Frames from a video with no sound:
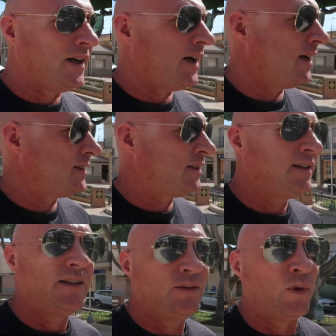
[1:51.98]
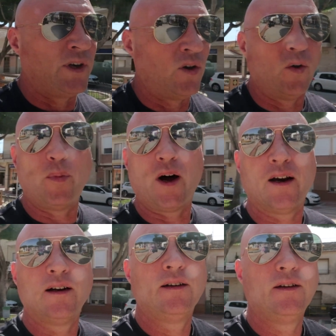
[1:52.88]
and one little
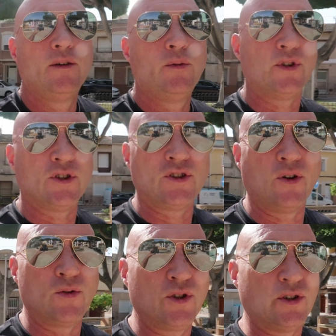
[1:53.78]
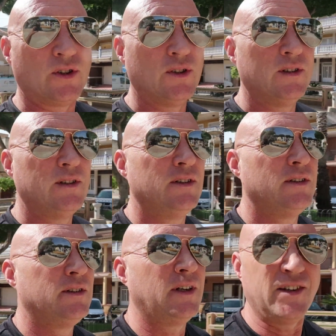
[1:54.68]
bar, which is always good.
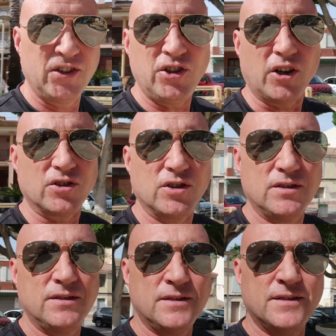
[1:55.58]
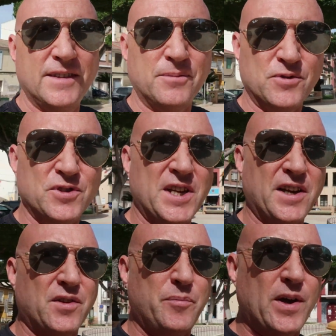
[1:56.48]
And the church. And we've just
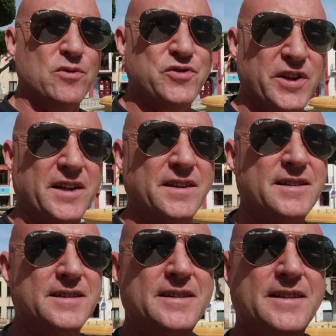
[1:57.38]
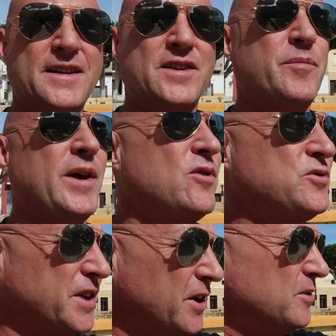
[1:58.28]
heard the bells ringing, and the
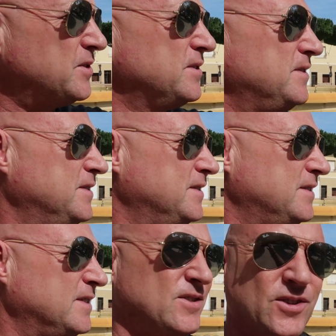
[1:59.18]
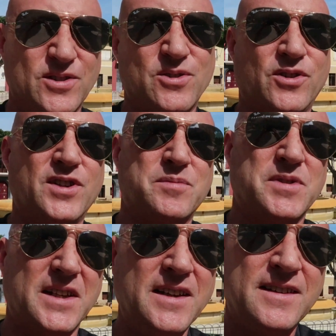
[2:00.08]
bells ring out. No, it's not
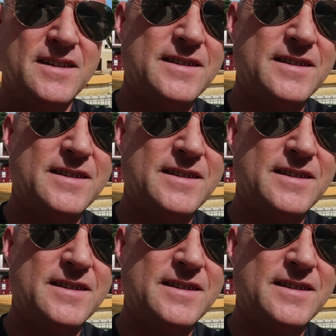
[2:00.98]
Christmas Day.